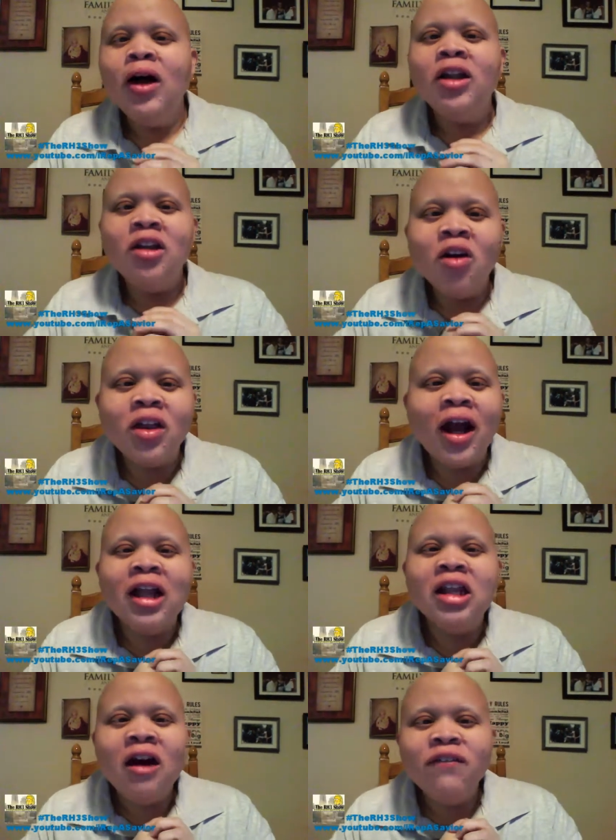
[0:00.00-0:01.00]
Know that I
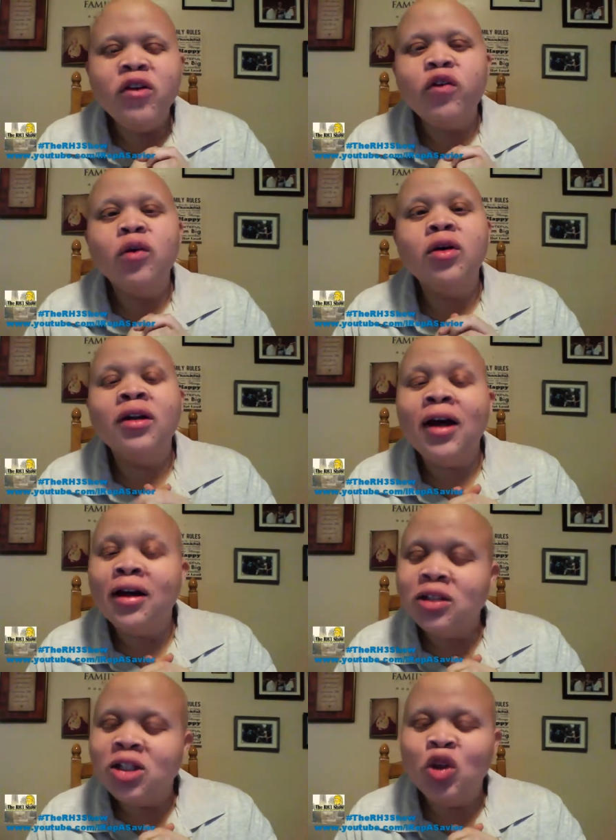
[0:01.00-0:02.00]
love you for real, and I'll
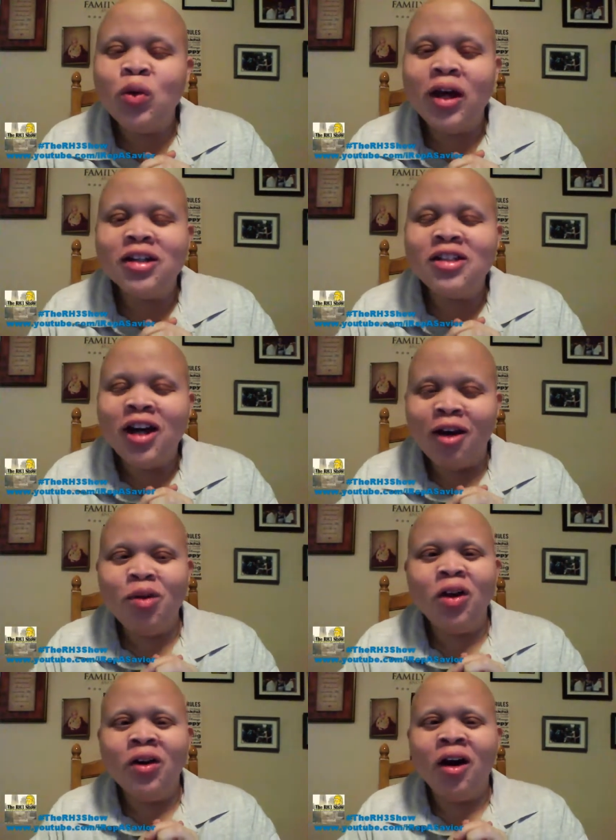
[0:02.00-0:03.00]
see you next time
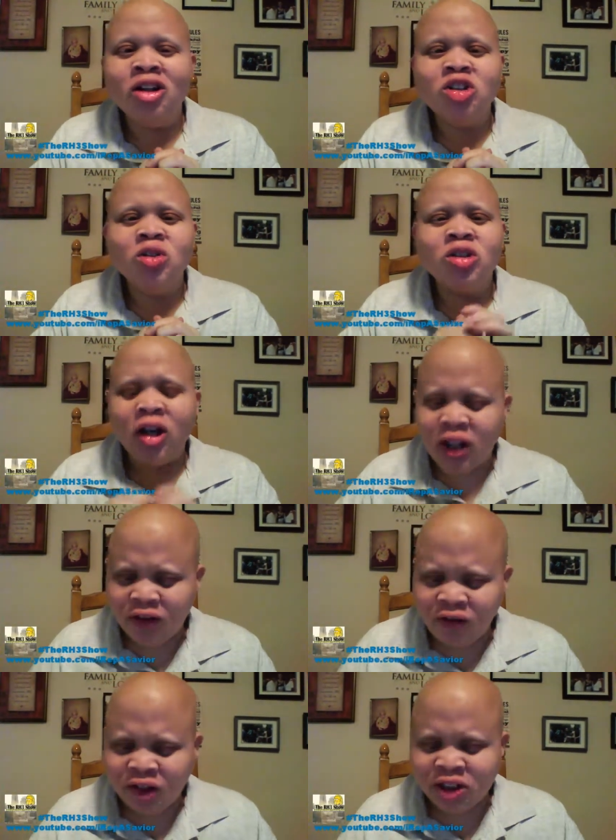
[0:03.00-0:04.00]
here on the RH3 Show. I need to
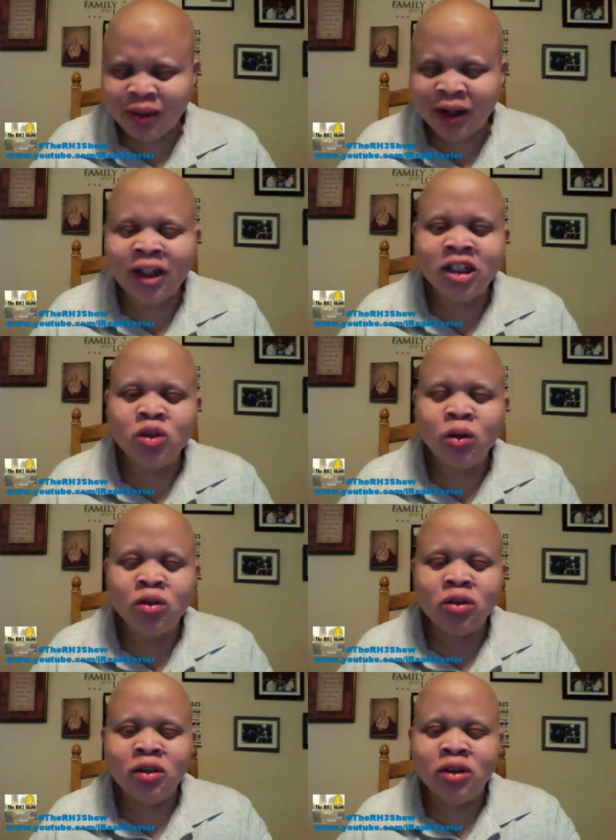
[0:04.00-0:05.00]
finish my lunch, which
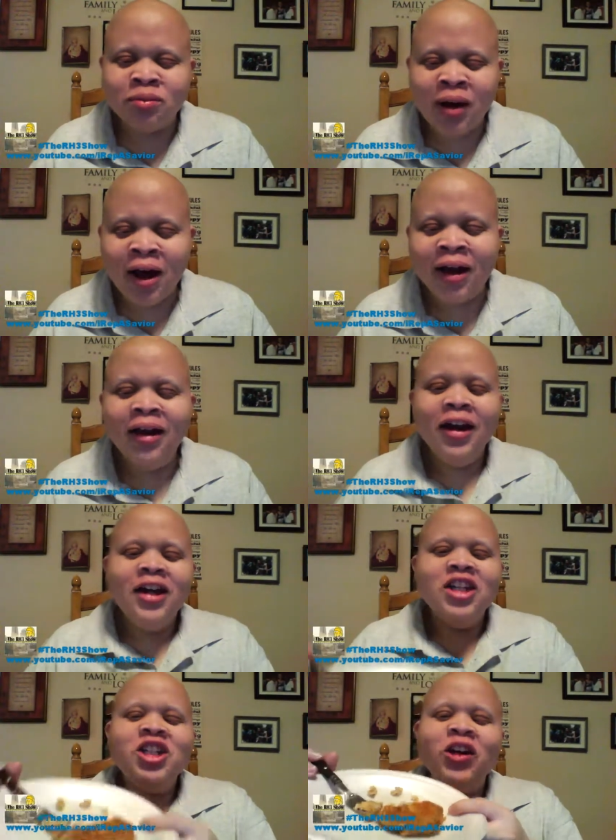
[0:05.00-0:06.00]
was my
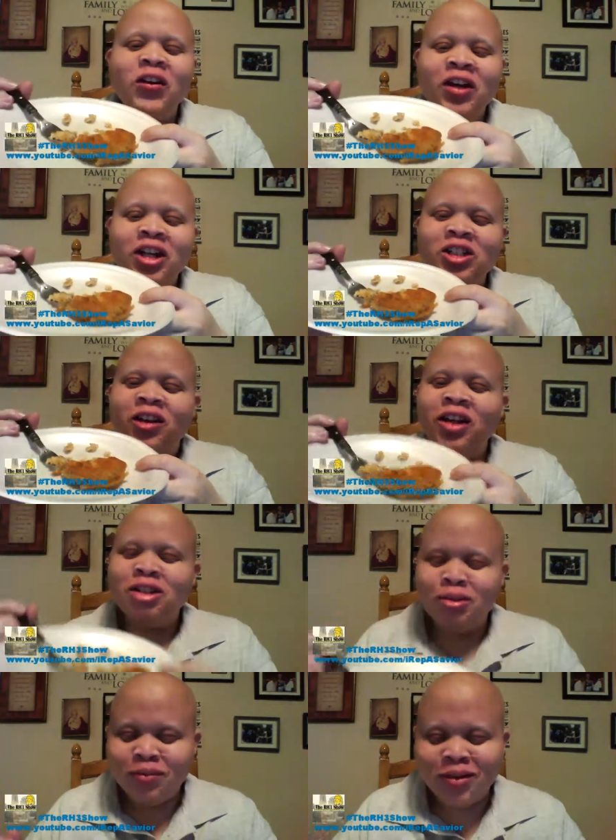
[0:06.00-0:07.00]
dinner yesterday,
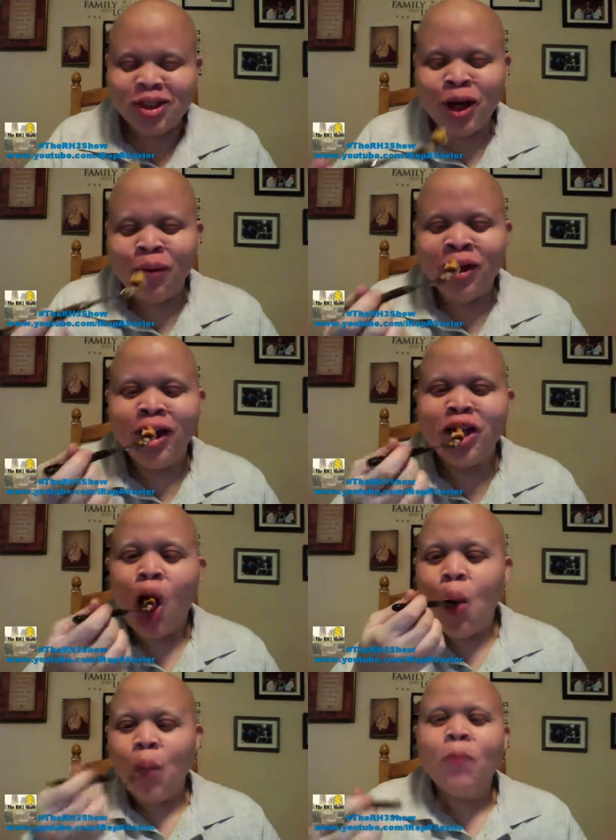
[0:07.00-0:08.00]
some salmon cake.
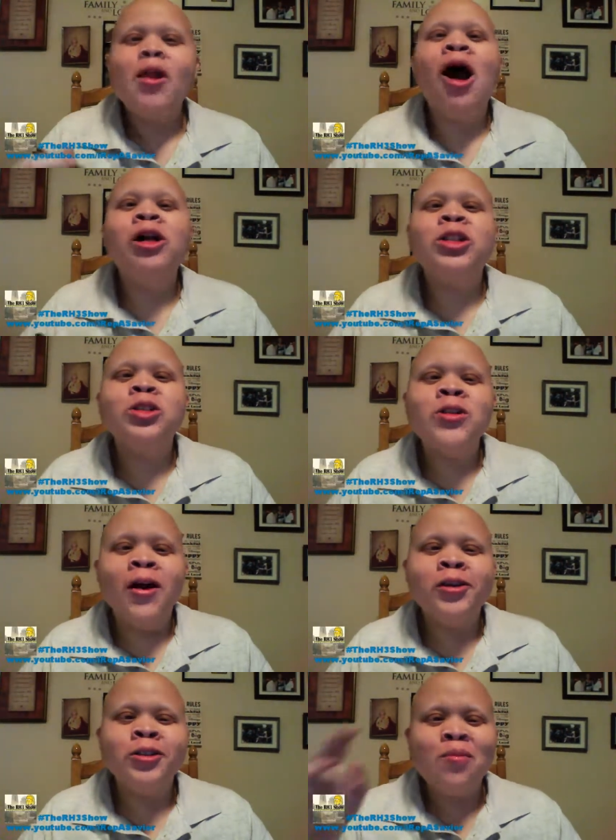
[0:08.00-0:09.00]
I'll talk to y'all
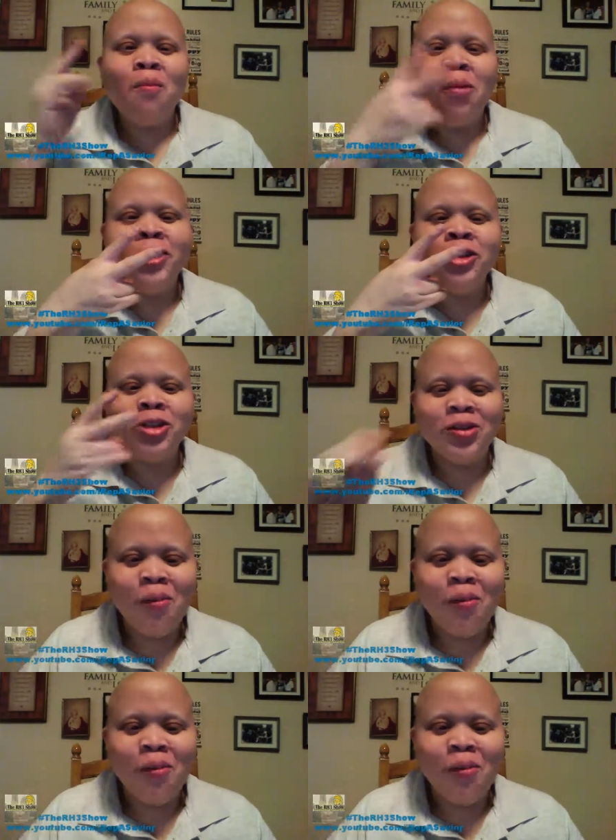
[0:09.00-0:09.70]
later. Peace.